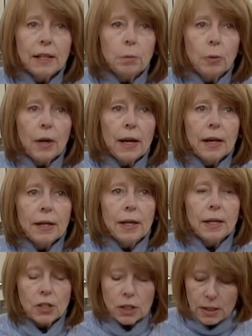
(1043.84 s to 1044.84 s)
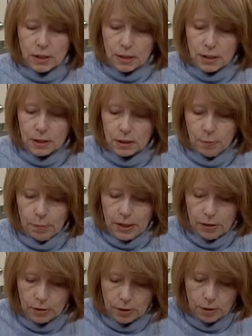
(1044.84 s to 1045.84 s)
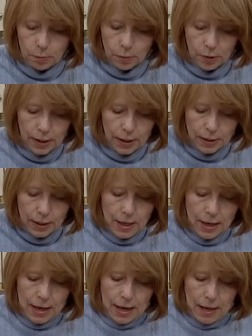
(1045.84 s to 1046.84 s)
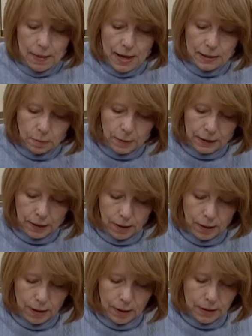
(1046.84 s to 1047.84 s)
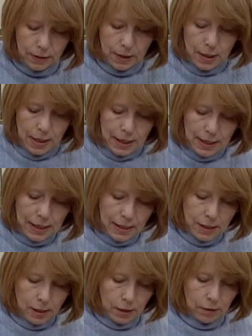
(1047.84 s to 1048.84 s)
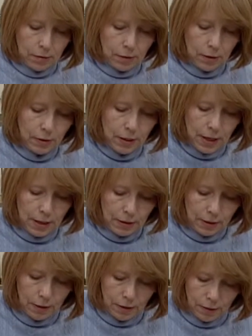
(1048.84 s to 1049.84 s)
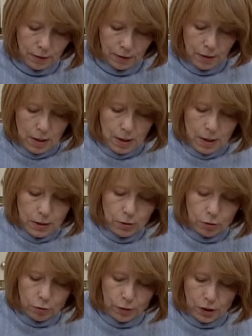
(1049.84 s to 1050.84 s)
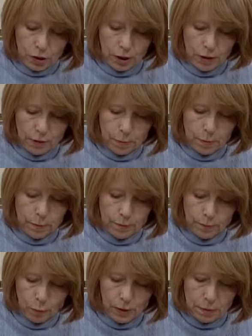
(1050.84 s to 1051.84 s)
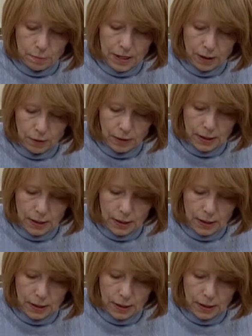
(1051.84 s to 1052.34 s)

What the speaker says: bread, and Jesus is compared to the bread. And that's because he knew that the nutrition of the wheat berry